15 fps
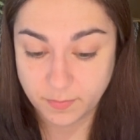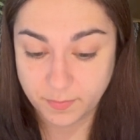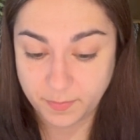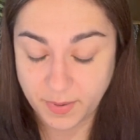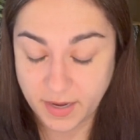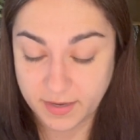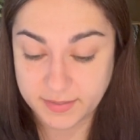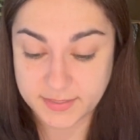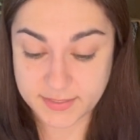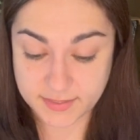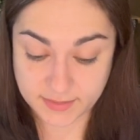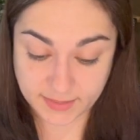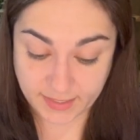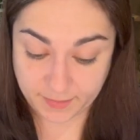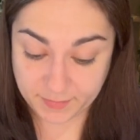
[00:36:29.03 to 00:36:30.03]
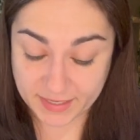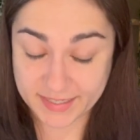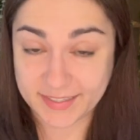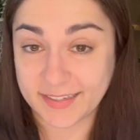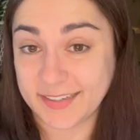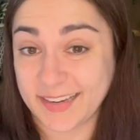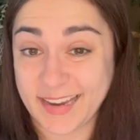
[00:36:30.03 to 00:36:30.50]
But seeming
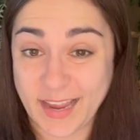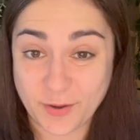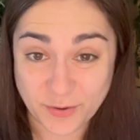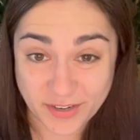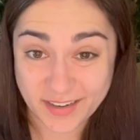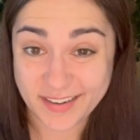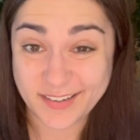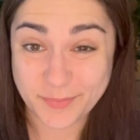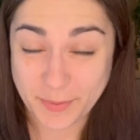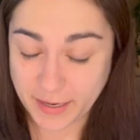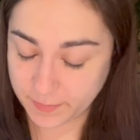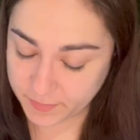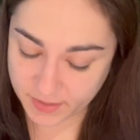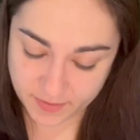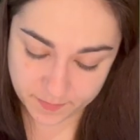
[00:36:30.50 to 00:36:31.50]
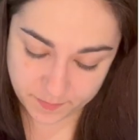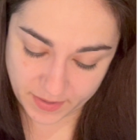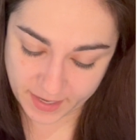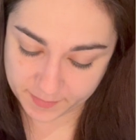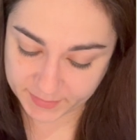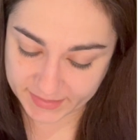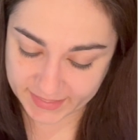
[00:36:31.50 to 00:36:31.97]
as it's a calculator paper,
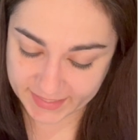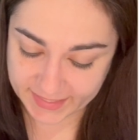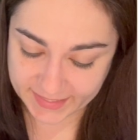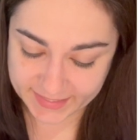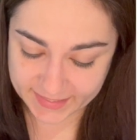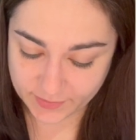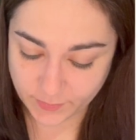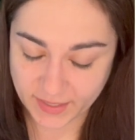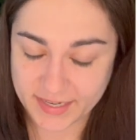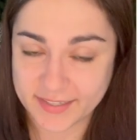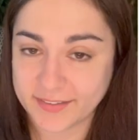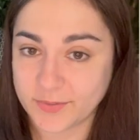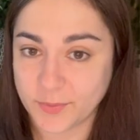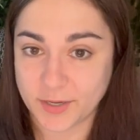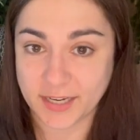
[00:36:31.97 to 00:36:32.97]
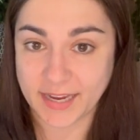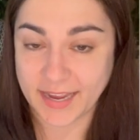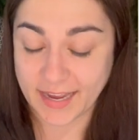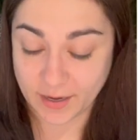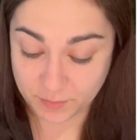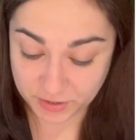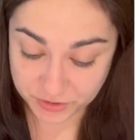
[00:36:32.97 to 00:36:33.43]
perhaps the easiest way is to work out
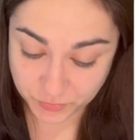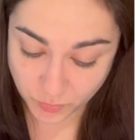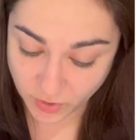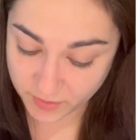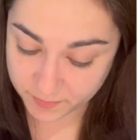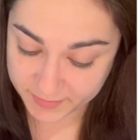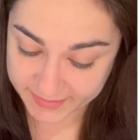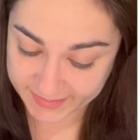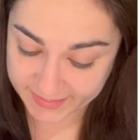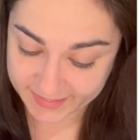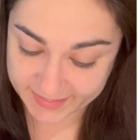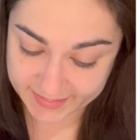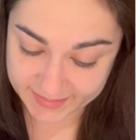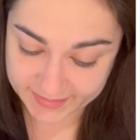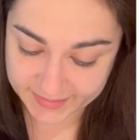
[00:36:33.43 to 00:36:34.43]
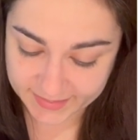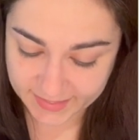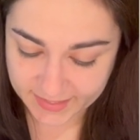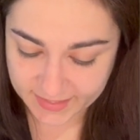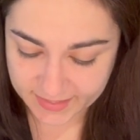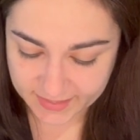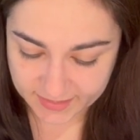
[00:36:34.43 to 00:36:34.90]
how much 1 biscuit is.
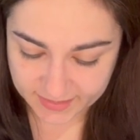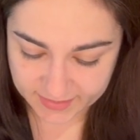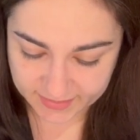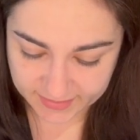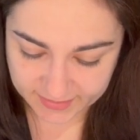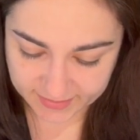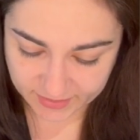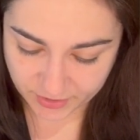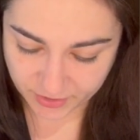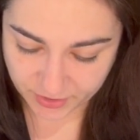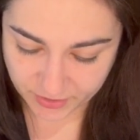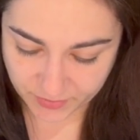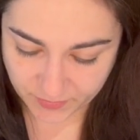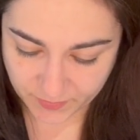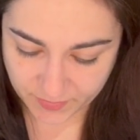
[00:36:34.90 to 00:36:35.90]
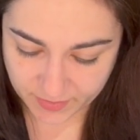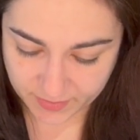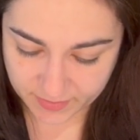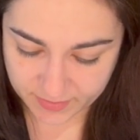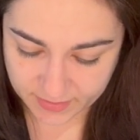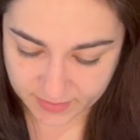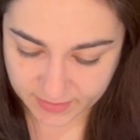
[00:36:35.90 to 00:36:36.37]
So
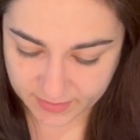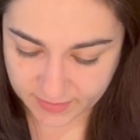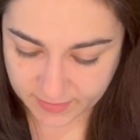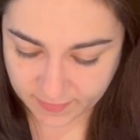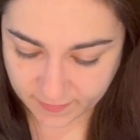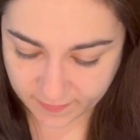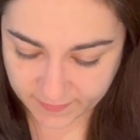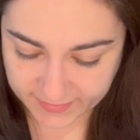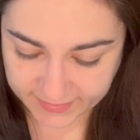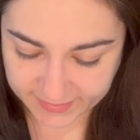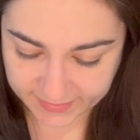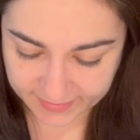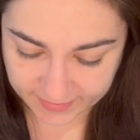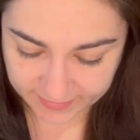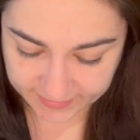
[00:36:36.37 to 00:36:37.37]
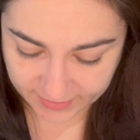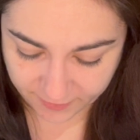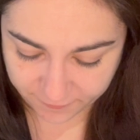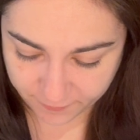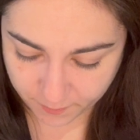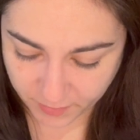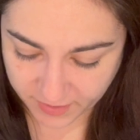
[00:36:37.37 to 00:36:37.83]

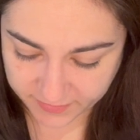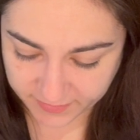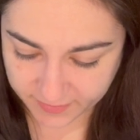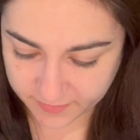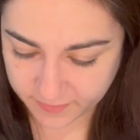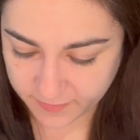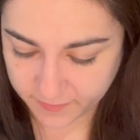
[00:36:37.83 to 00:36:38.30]
for butter,